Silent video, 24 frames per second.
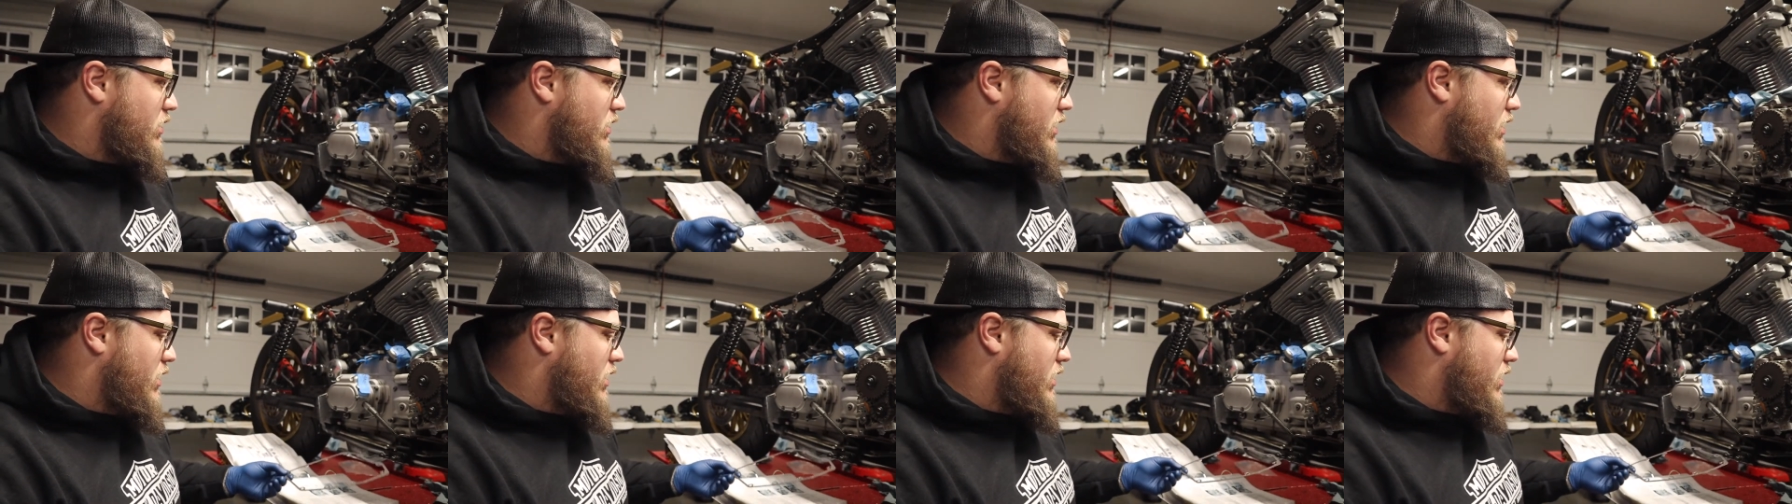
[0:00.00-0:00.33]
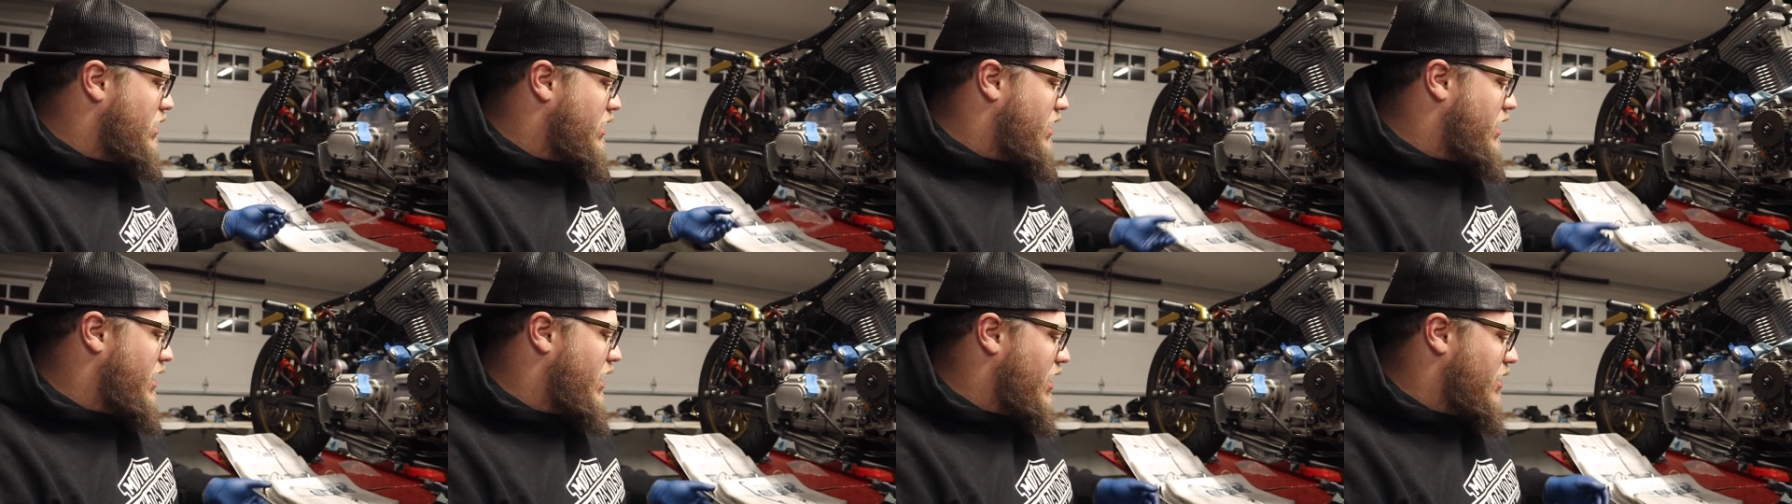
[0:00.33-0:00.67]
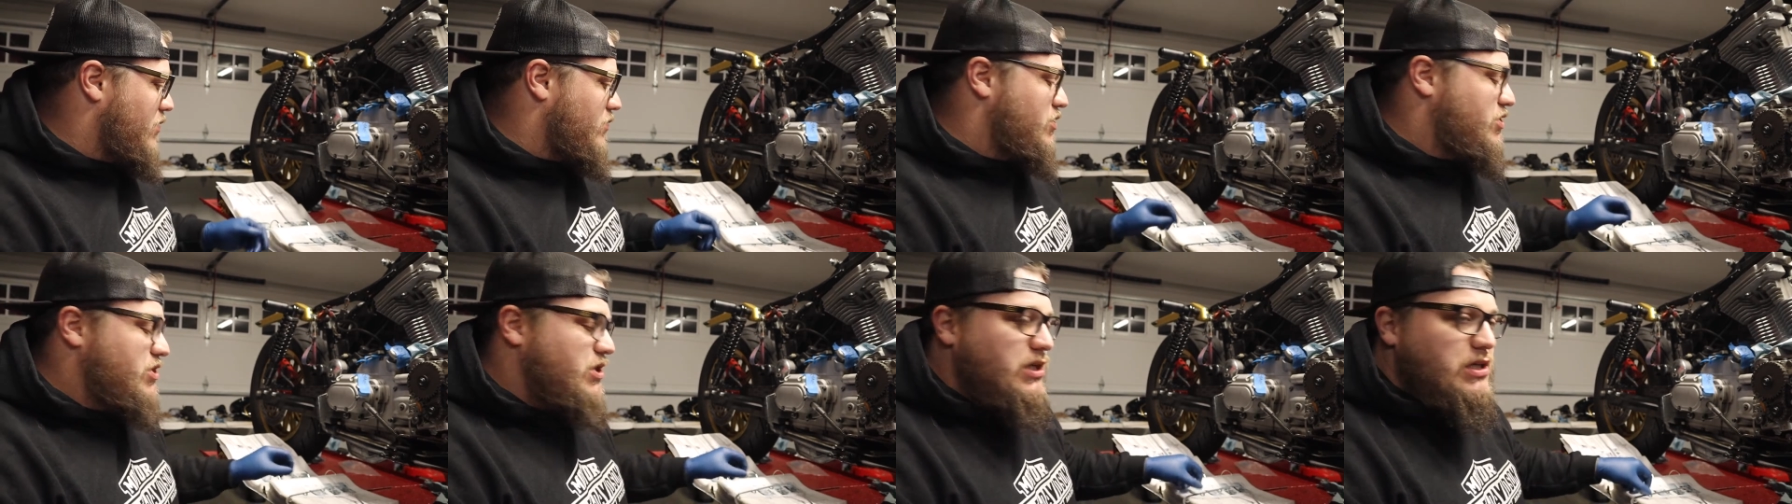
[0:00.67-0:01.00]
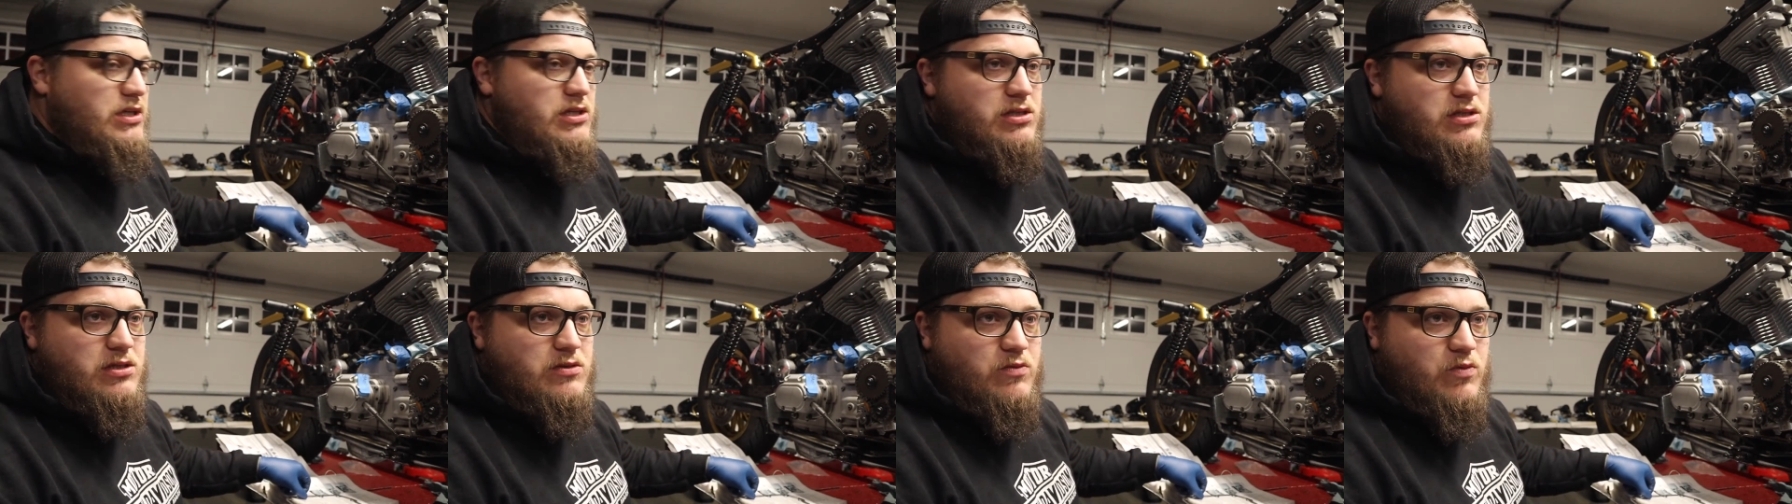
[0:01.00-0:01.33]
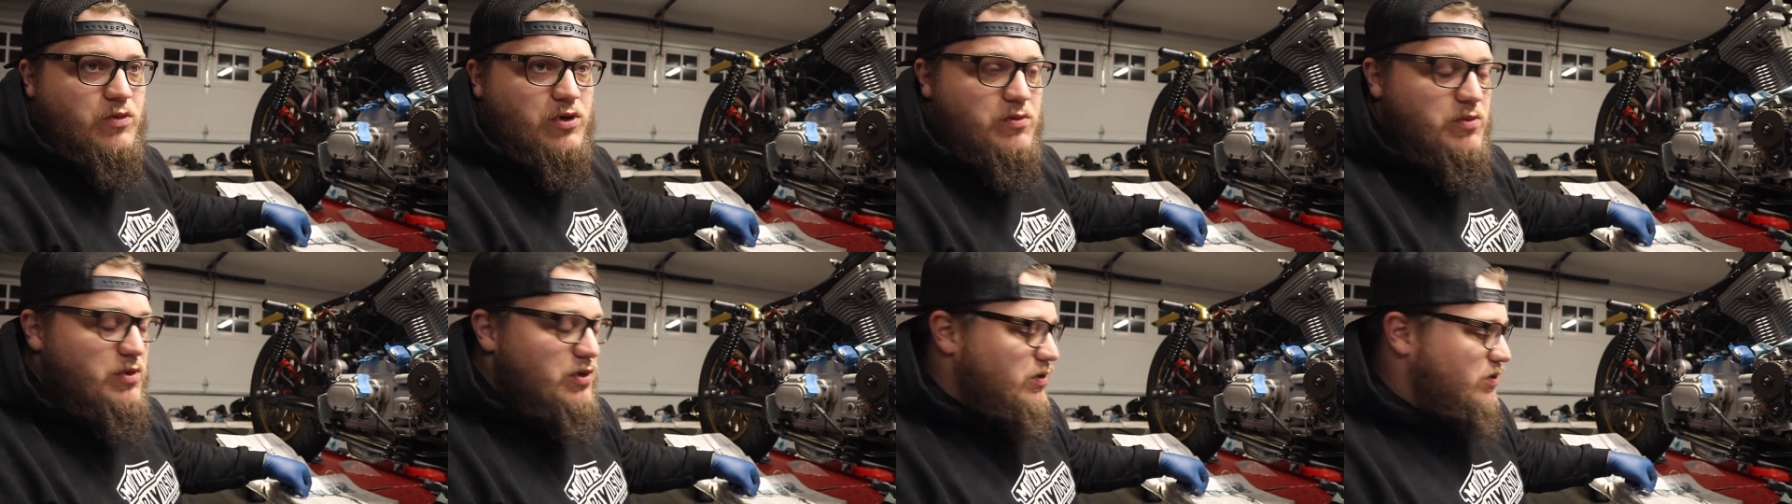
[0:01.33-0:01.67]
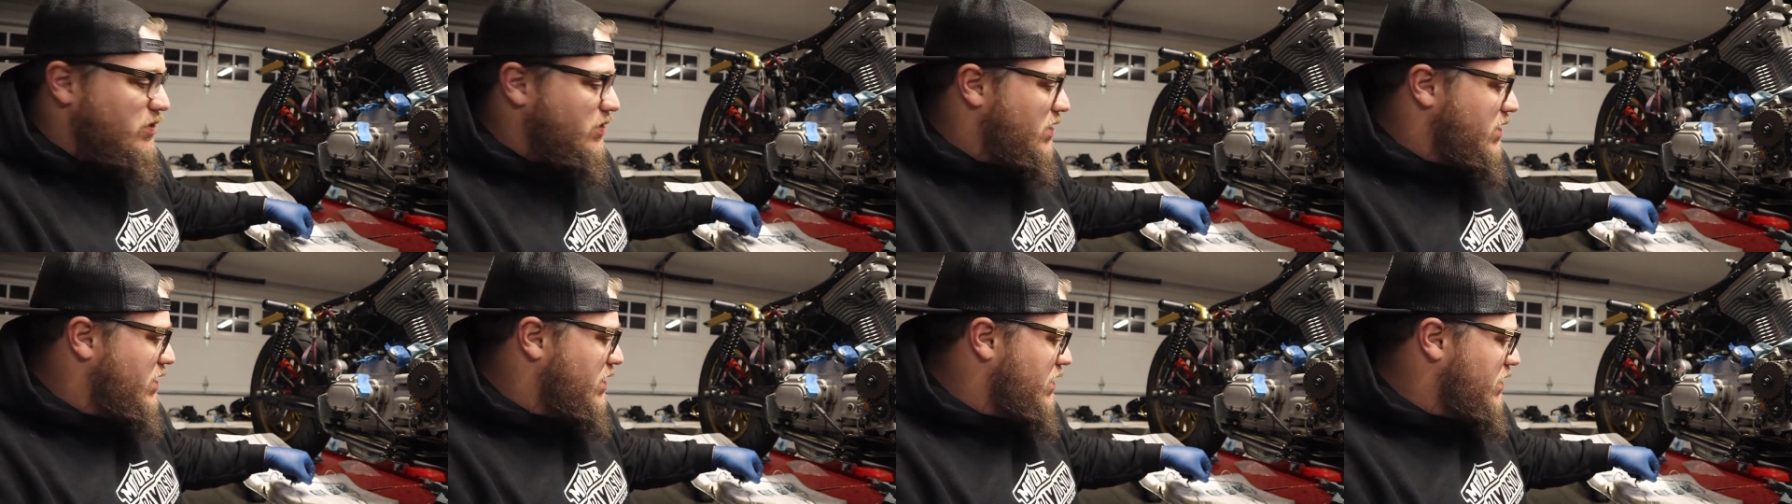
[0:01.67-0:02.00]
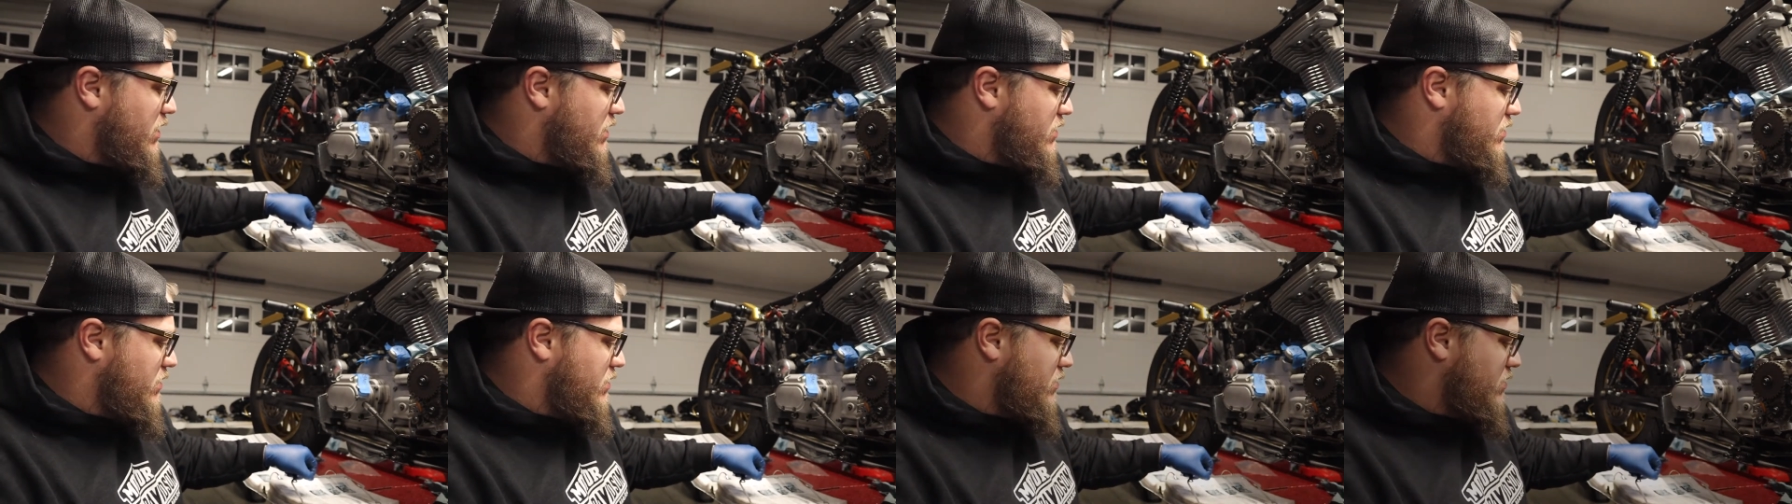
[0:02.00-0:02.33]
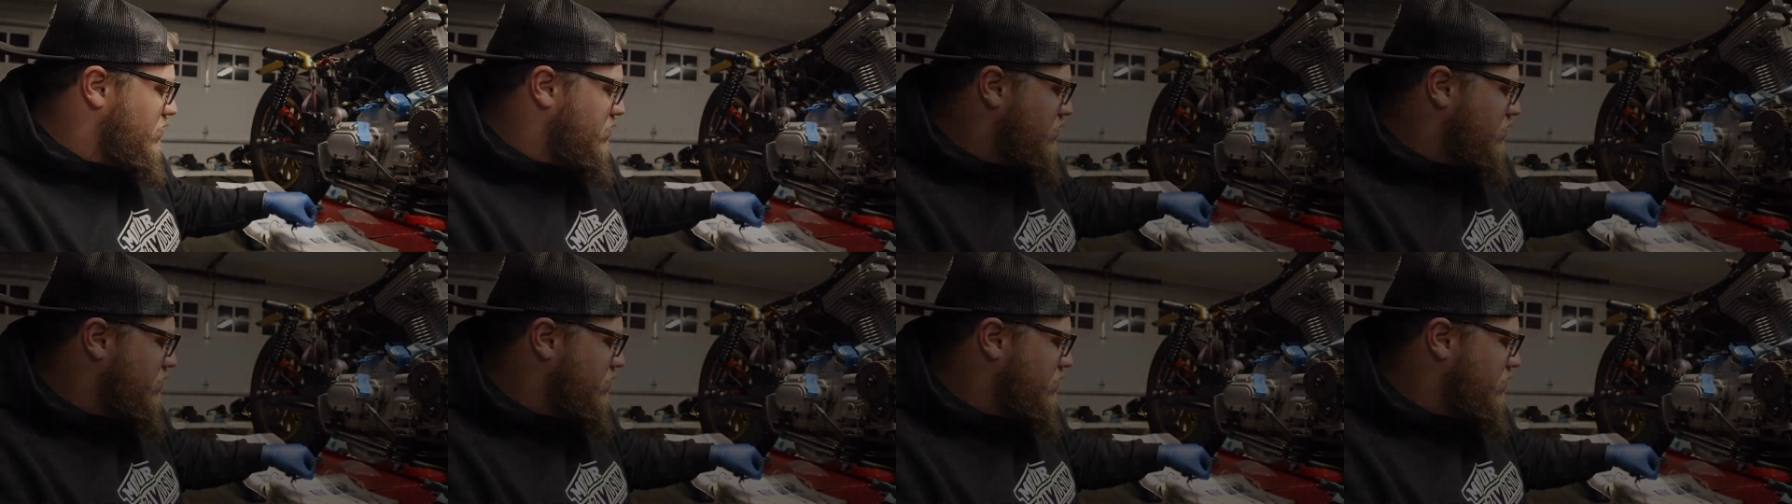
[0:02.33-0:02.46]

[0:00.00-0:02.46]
uh, cam chest rebuild kit.